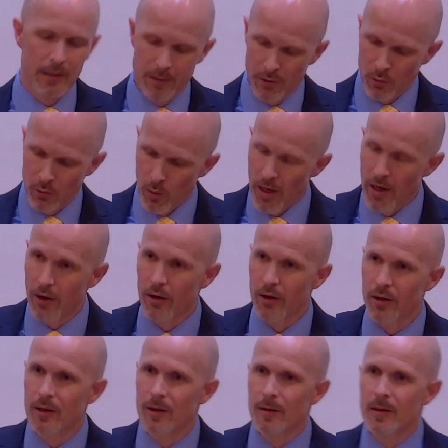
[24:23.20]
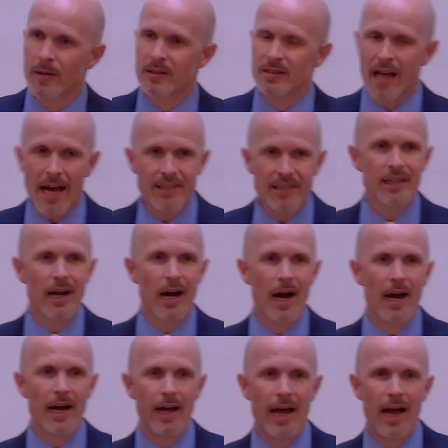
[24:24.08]
where
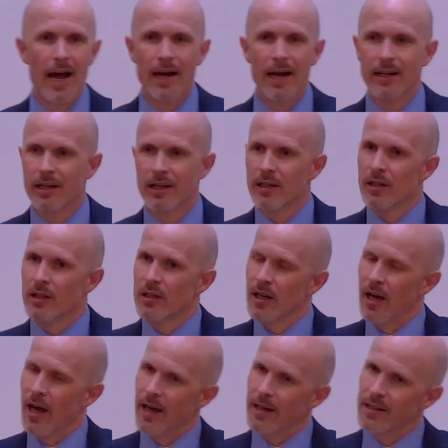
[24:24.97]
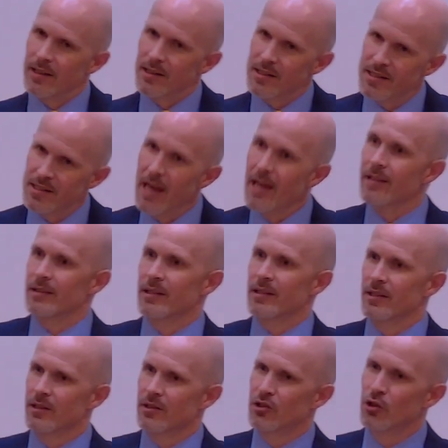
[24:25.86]
Tattenai had, had sent
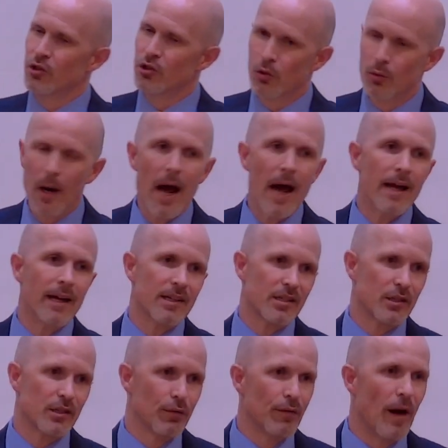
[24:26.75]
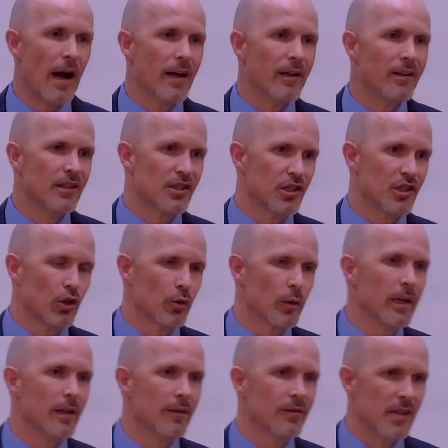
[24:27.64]
to Darius to find this
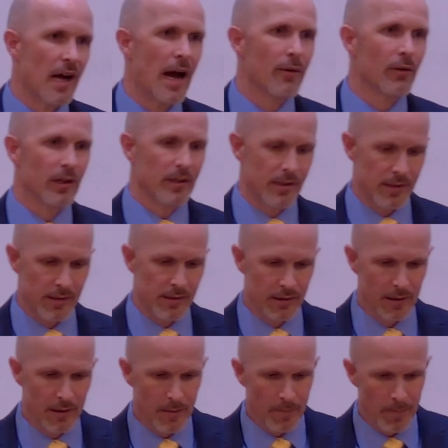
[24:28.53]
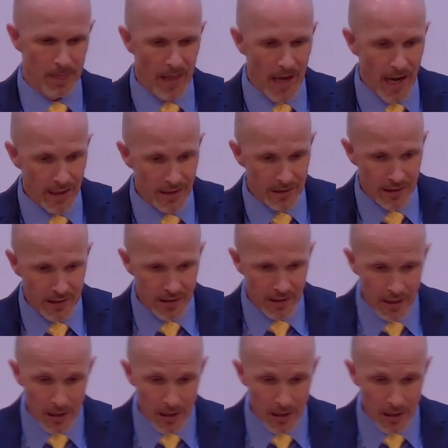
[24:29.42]
decree of Cyrus, that it, it